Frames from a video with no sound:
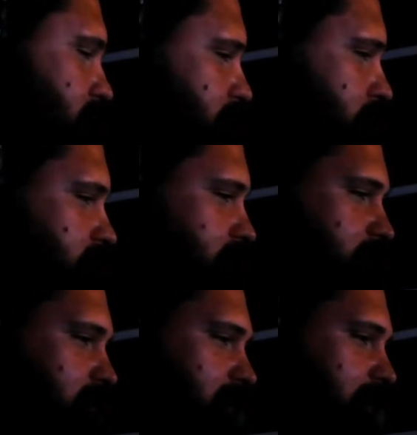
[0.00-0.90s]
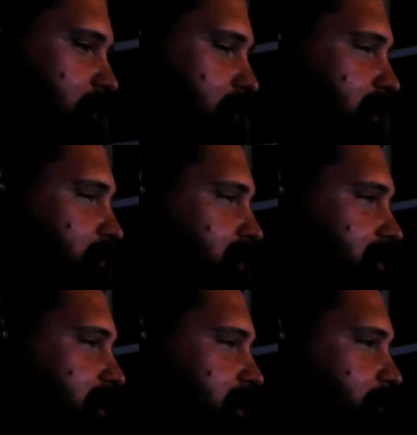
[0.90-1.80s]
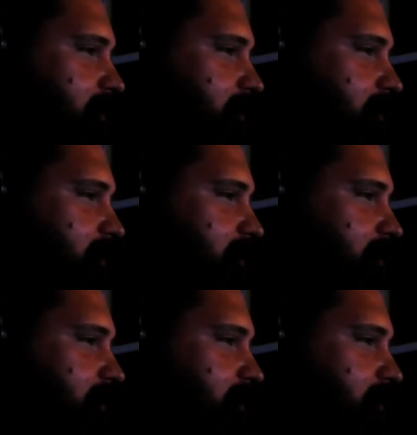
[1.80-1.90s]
So it kind of made my day. But